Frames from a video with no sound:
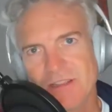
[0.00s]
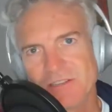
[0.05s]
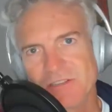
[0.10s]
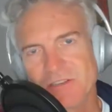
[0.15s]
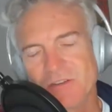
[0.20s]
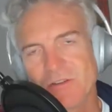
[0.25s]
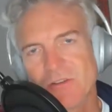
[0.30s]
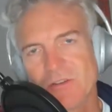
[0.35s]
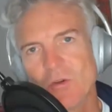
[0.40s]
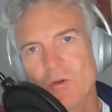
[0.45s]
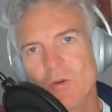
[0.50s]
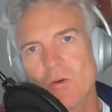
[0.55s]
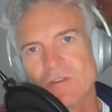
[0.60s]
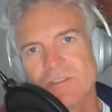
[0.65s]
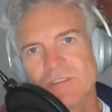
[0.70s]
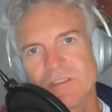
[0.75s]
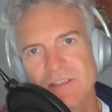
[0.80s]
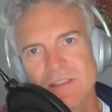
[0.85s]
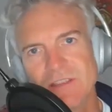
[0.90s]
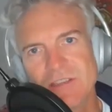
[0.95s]
that's
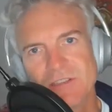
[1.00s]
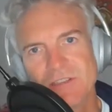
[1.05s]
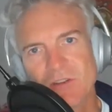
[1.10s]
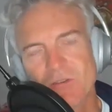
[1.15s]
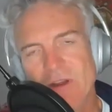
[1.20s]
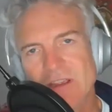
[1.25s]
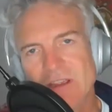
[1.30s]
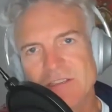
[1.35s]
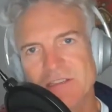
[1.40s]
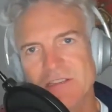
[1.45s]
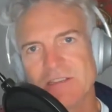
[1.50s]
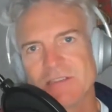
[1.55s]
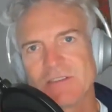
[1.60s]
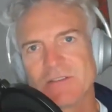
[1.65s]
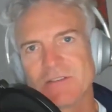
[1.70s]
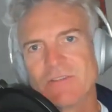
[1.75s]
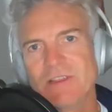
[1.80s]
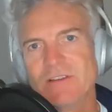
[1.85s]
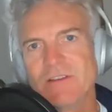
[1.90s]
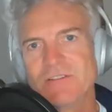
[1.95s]
causing this crisis
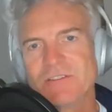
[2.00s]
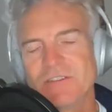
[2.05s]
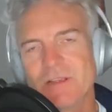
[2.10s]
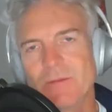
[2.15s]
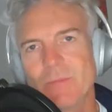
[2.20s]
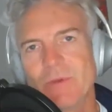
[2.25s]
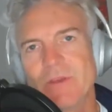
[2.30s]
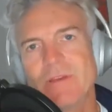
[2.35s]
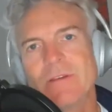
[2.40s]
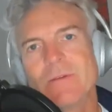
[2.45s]
of leadership?